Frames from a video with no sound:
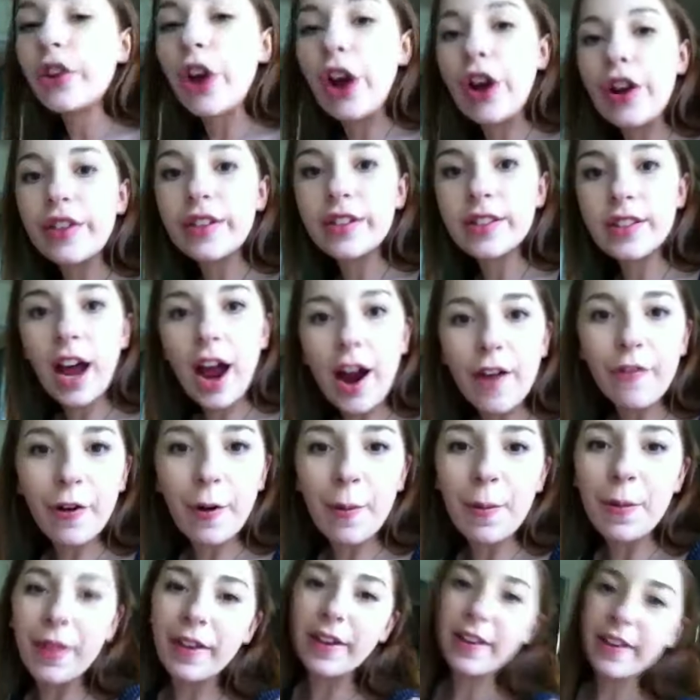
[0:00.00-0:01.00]
go start
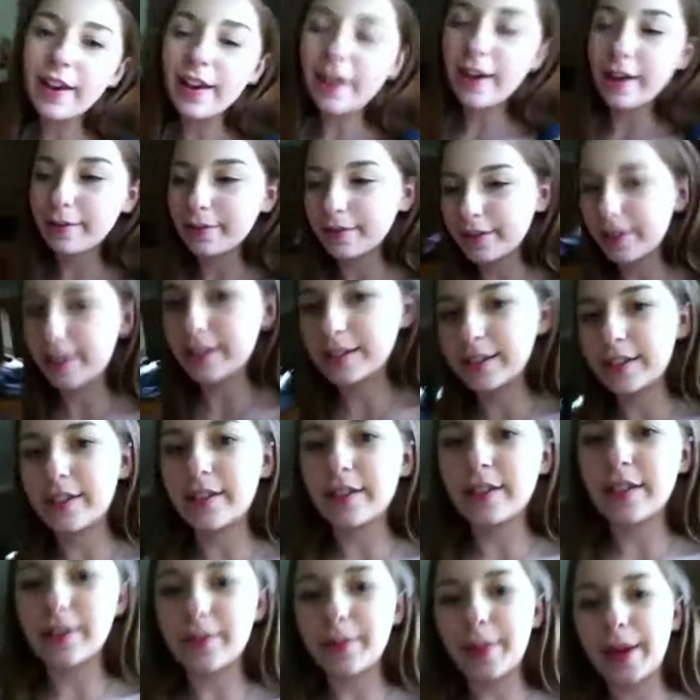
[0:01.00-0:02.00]
from the um, oh, let's go
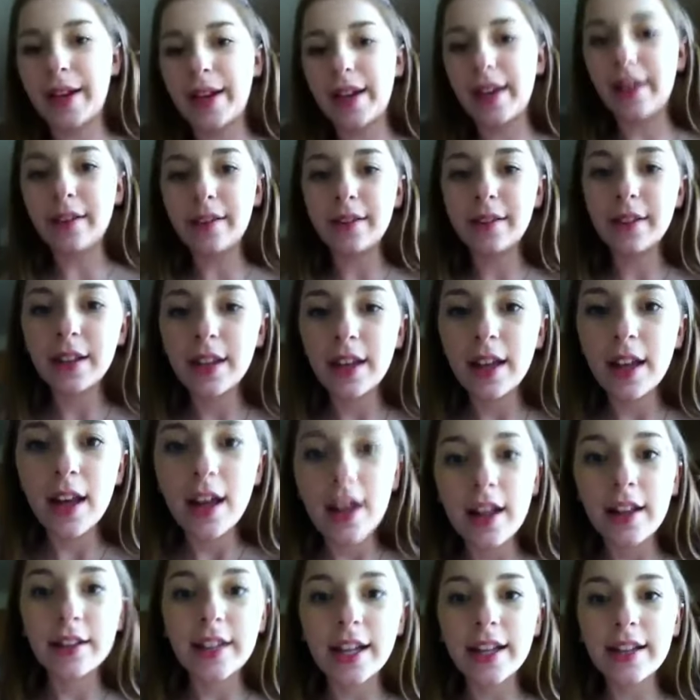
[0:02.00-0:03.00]
back here.
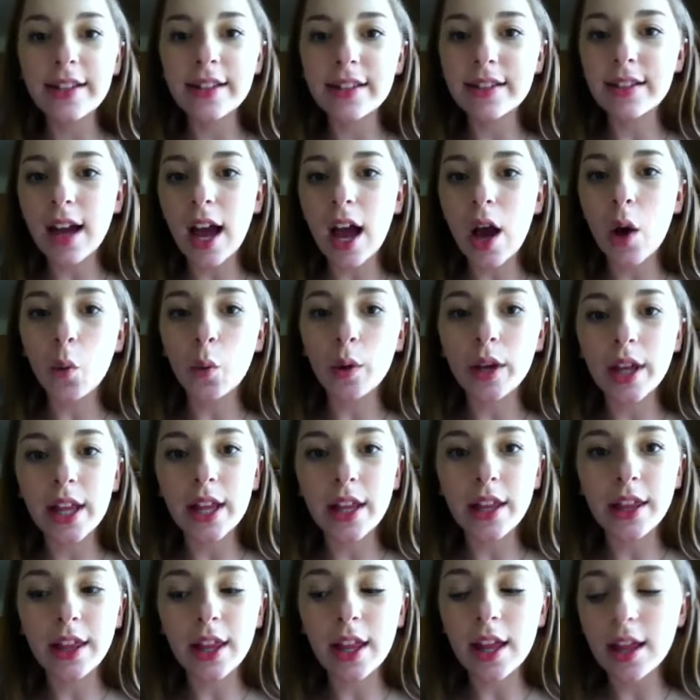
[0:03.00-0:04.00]
Let's start
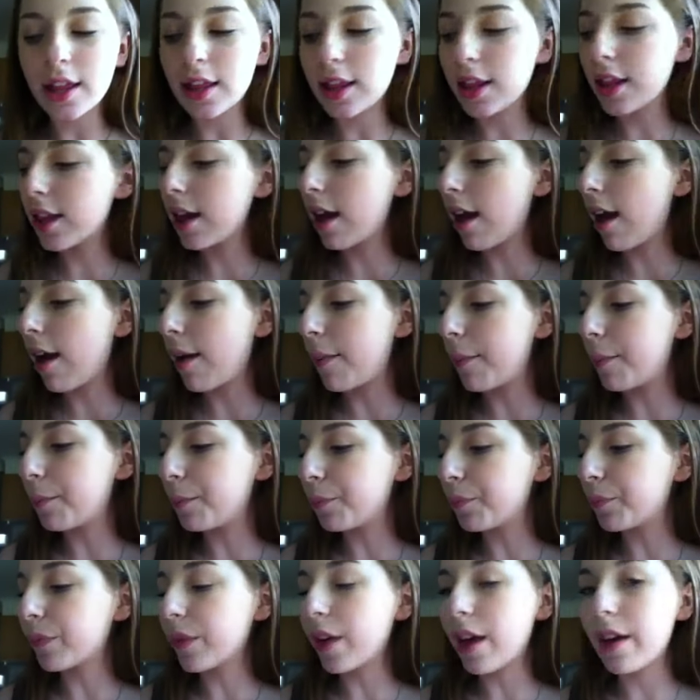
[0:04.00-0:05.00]
with
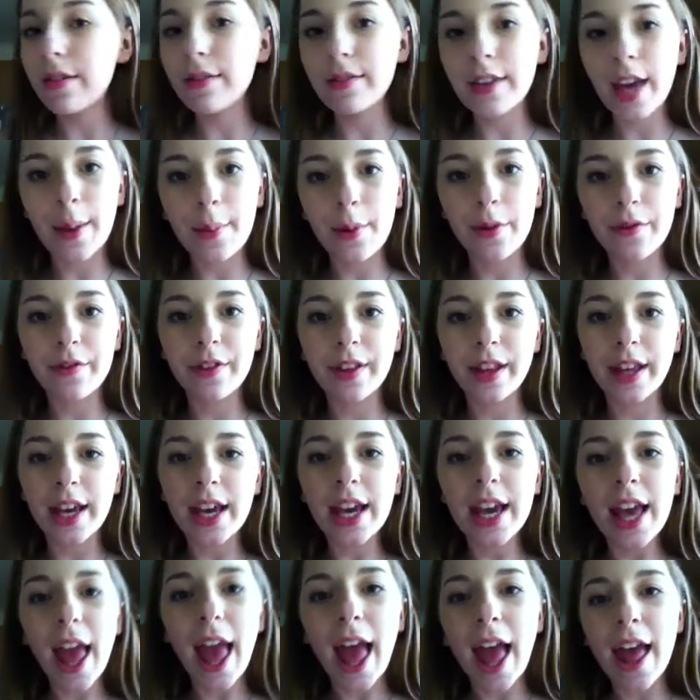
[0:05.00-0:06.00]
um, game of the
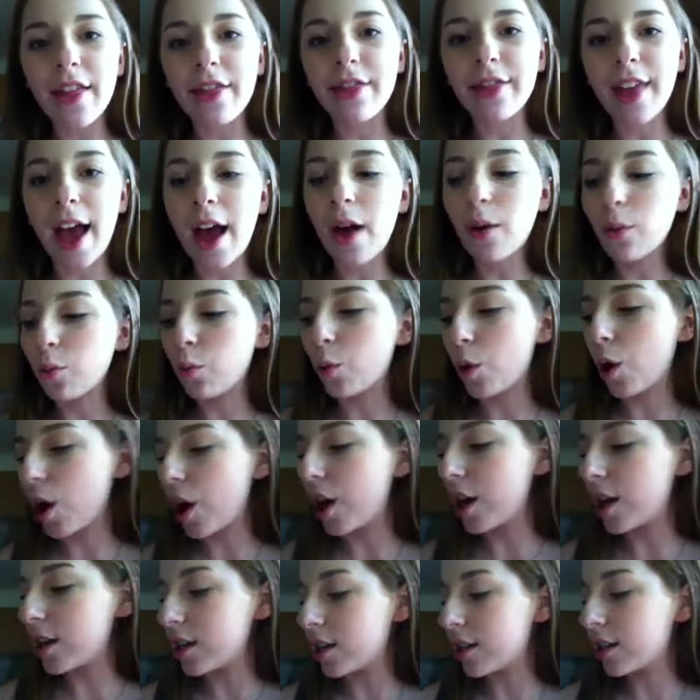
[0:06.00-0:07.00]
year and that
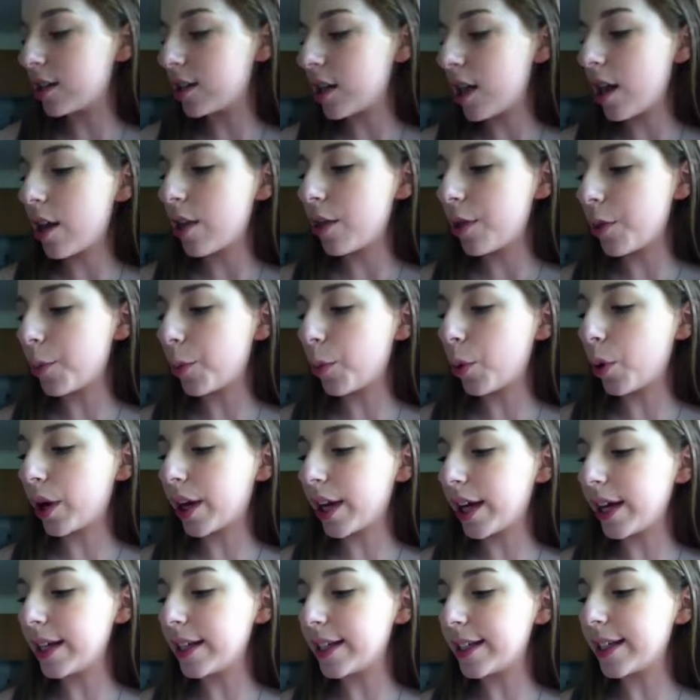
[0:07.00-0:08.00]
was The
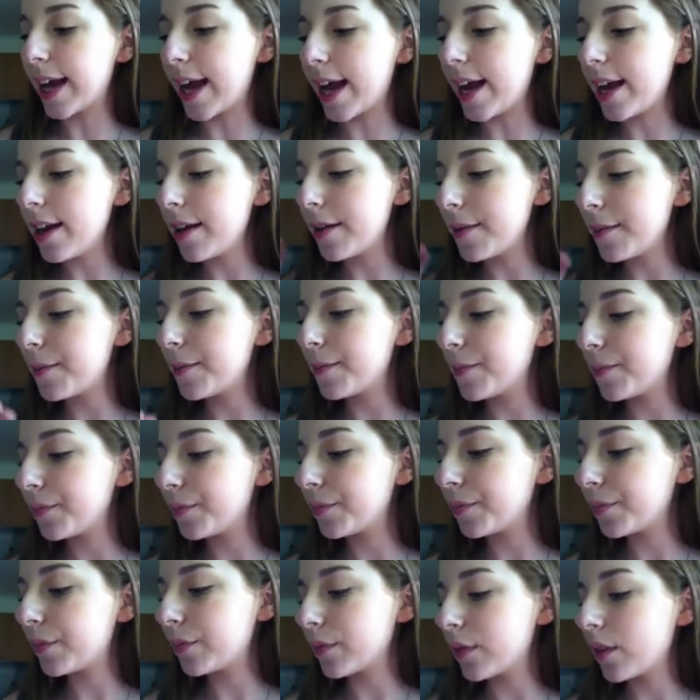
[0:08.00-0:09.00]
Walking Dead
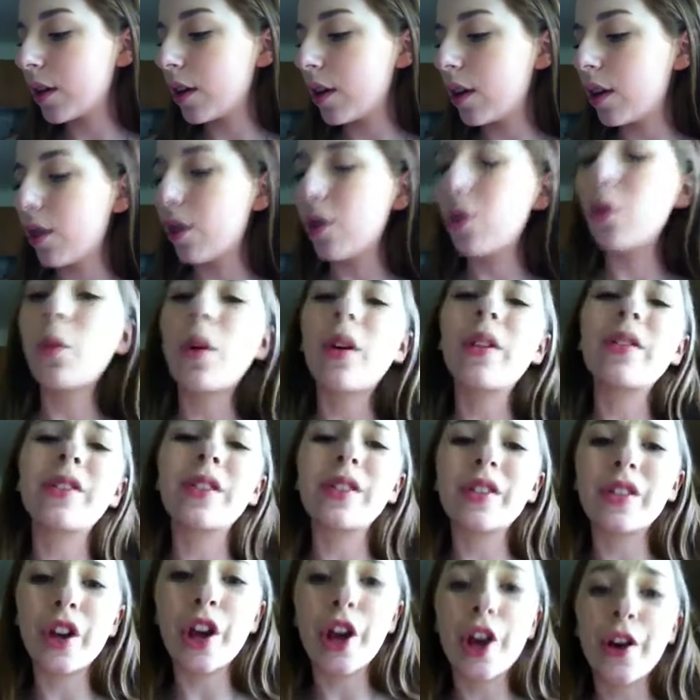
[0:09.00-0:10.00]
well
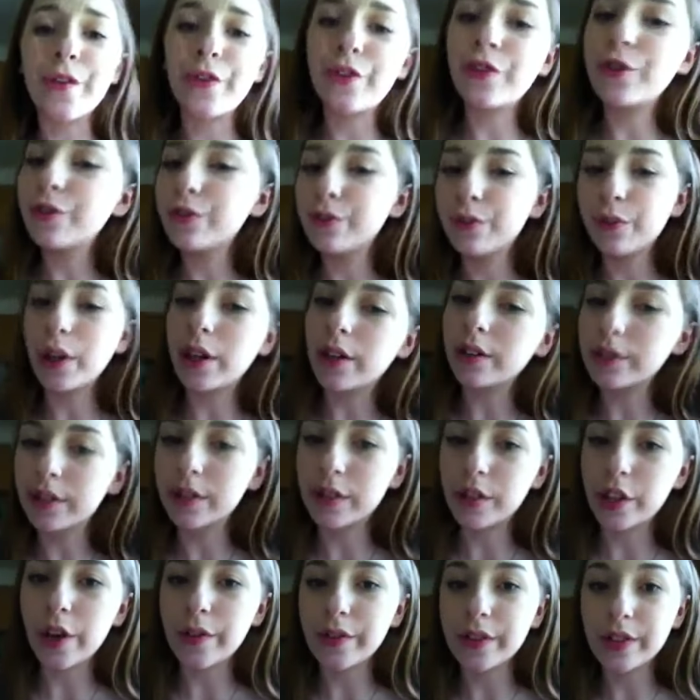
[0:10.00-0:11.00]
deserved, well
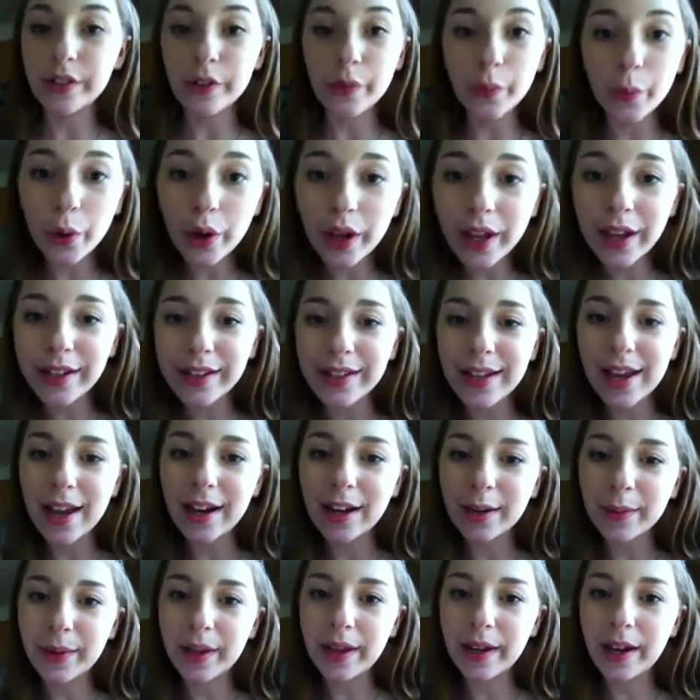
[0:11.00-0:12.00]
deserved. It's The Walking
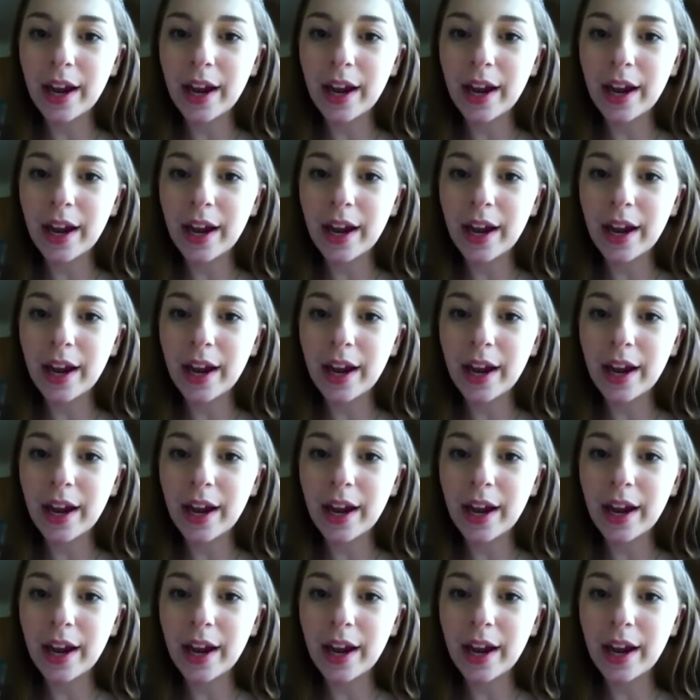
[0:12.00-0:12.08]
Dead. I mean,